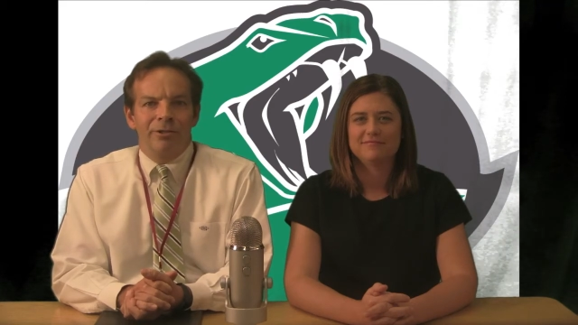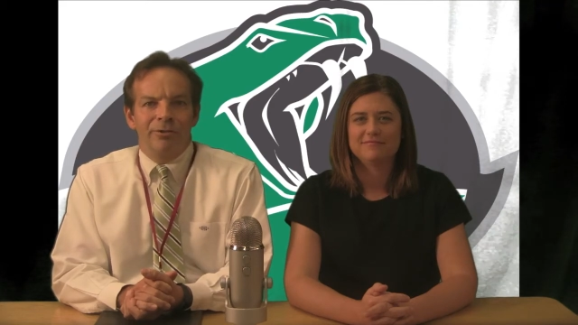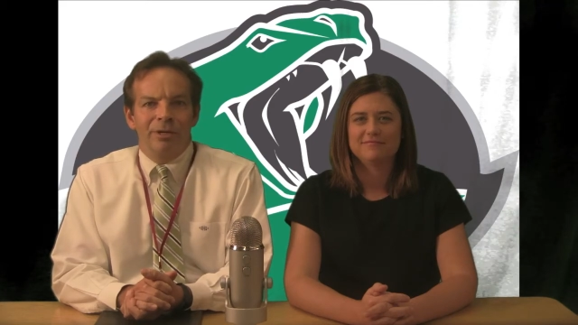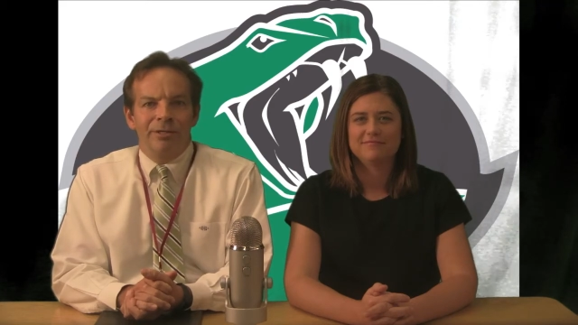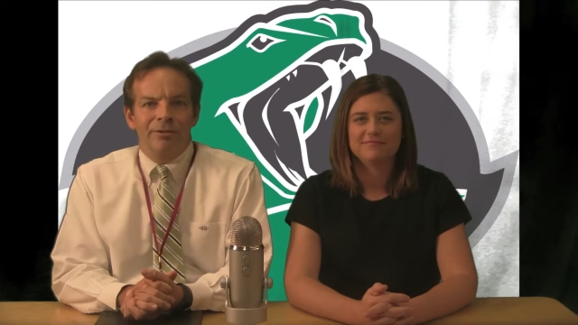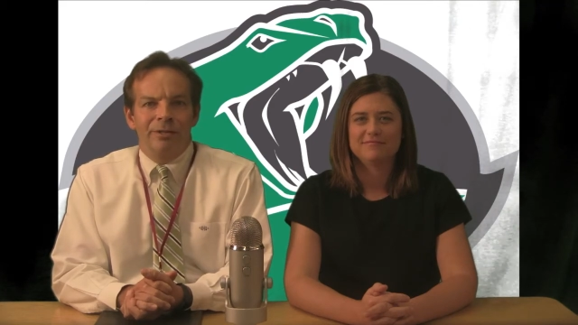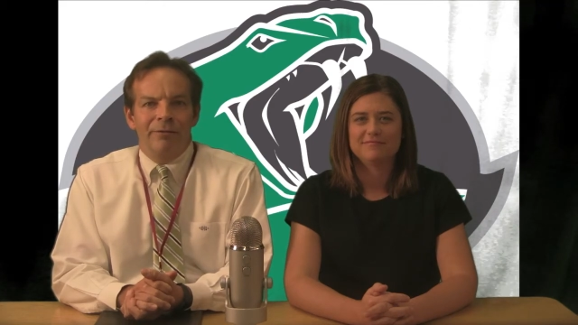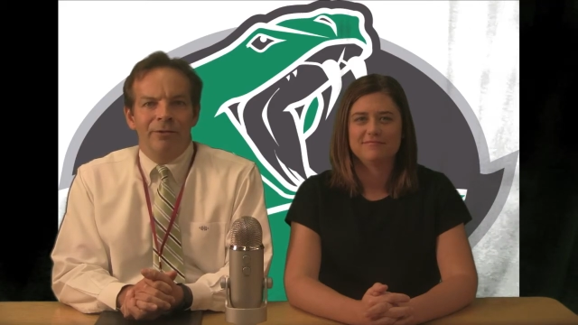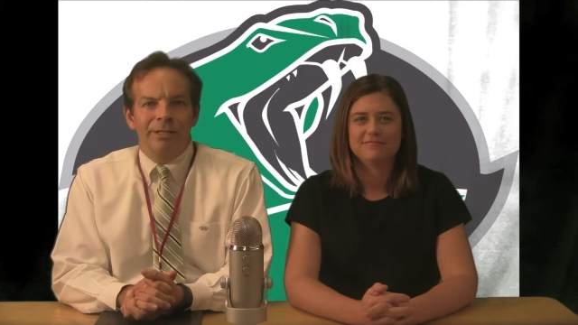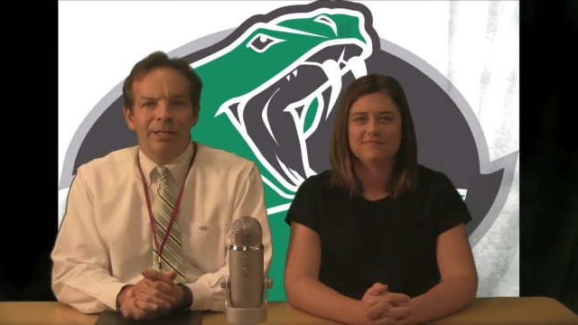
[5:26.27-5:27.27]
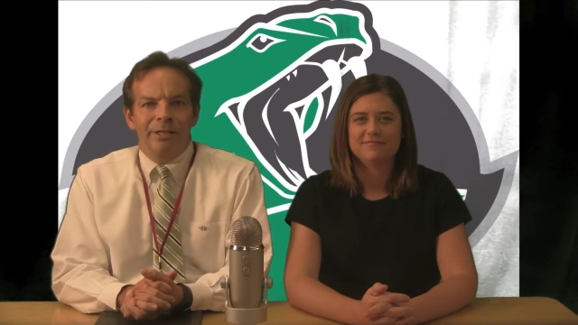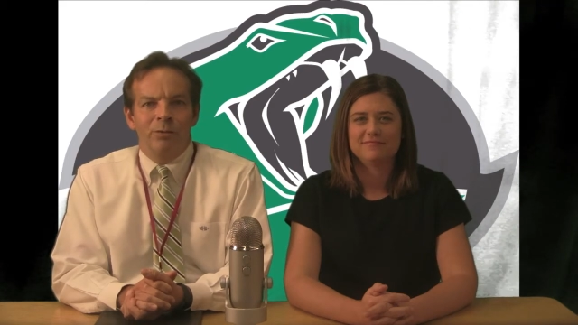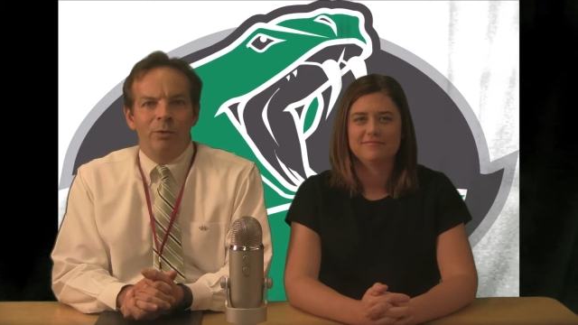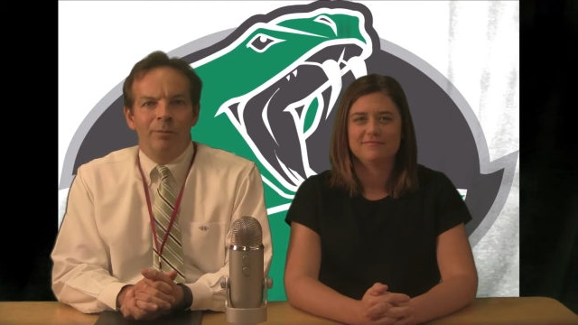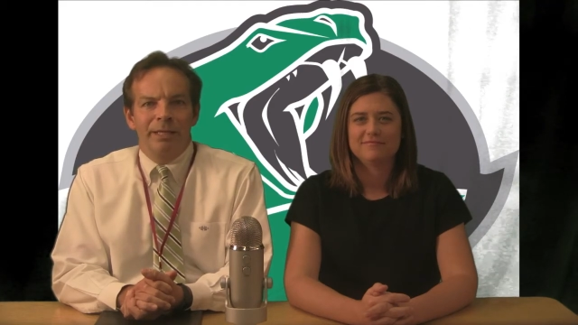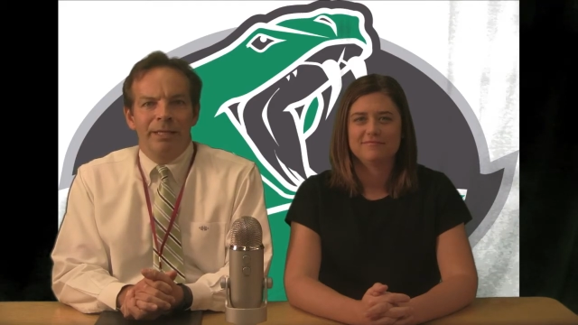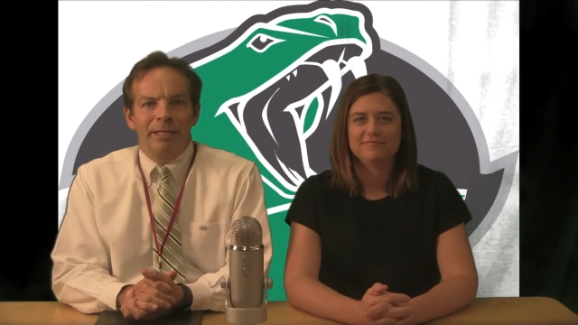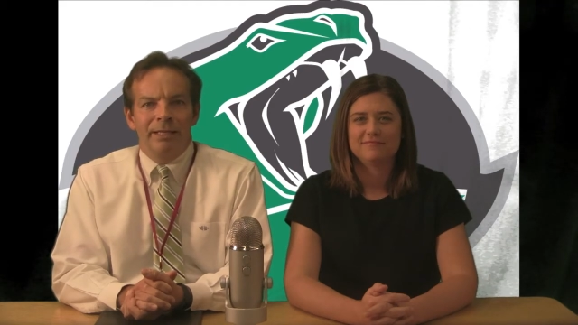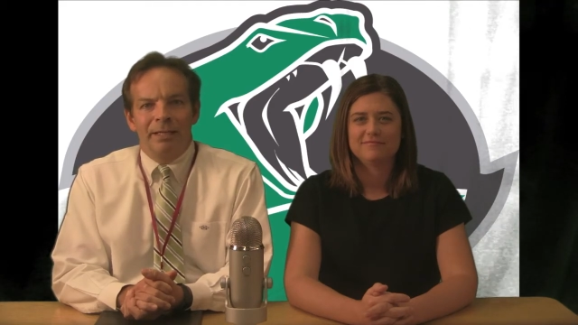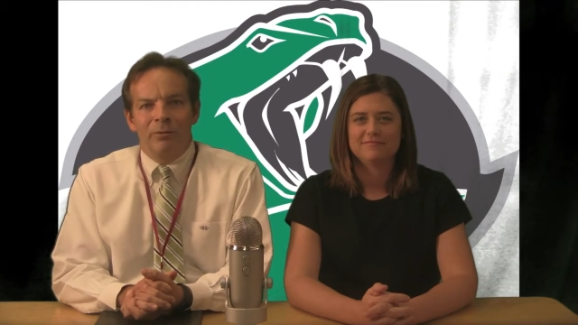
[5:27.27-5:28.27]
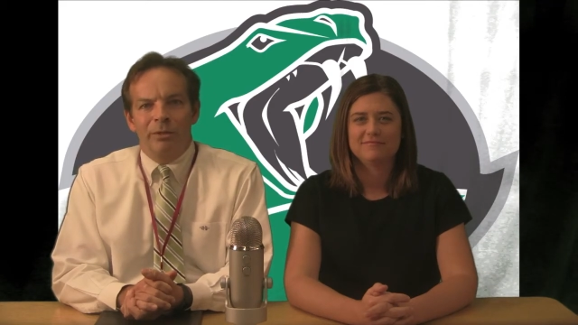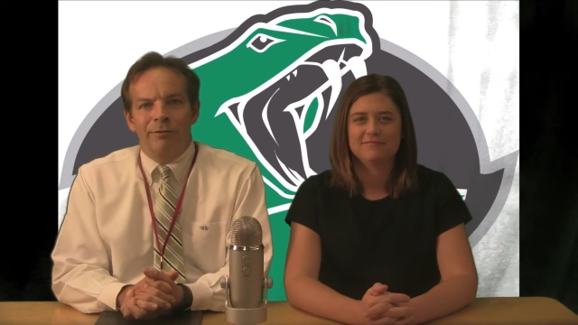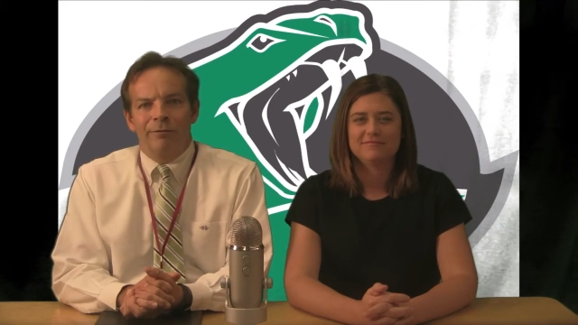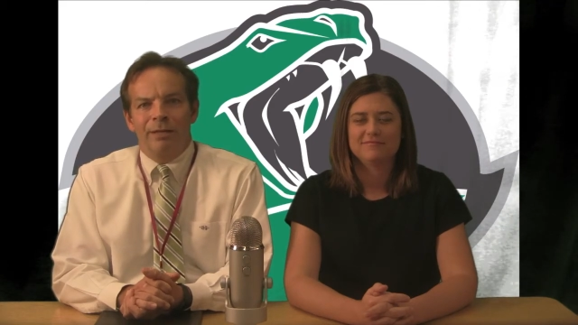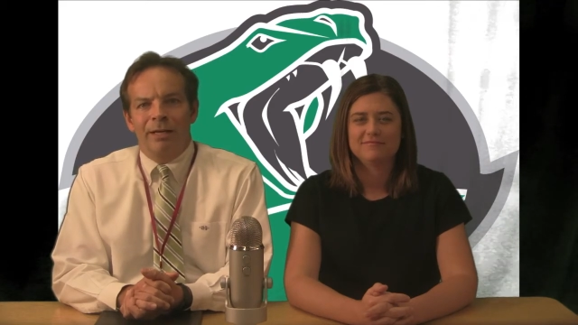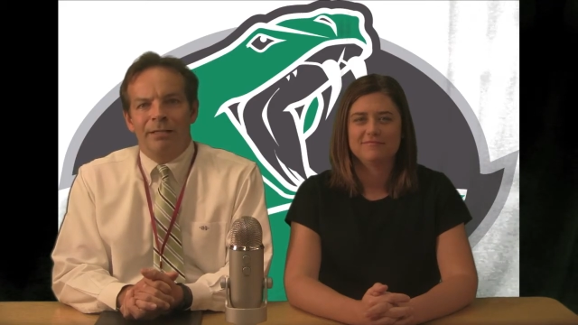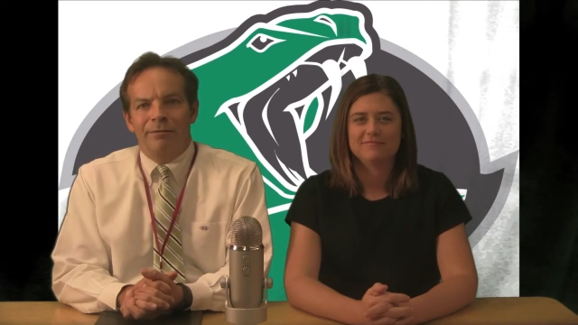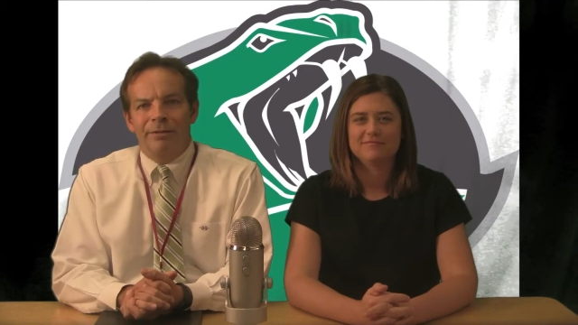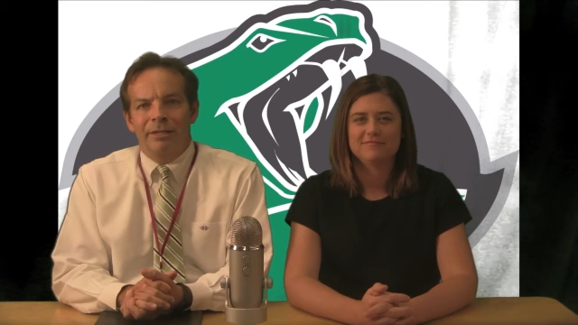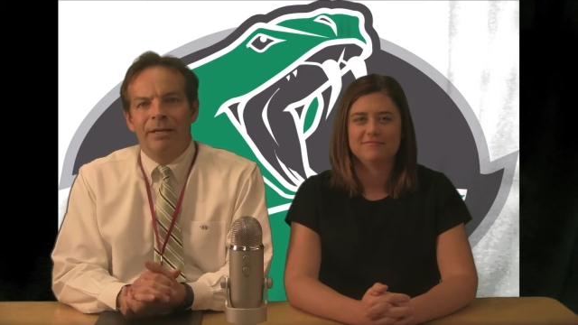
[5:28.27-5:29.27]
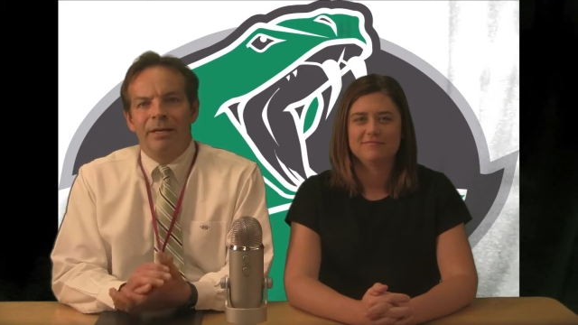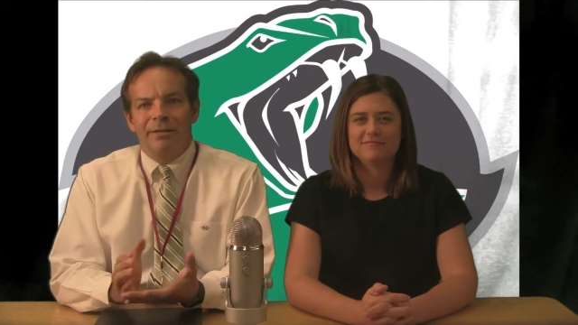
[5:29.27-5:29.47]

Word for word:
Speaker 1: our dress code conversation will begin and end with the philosophy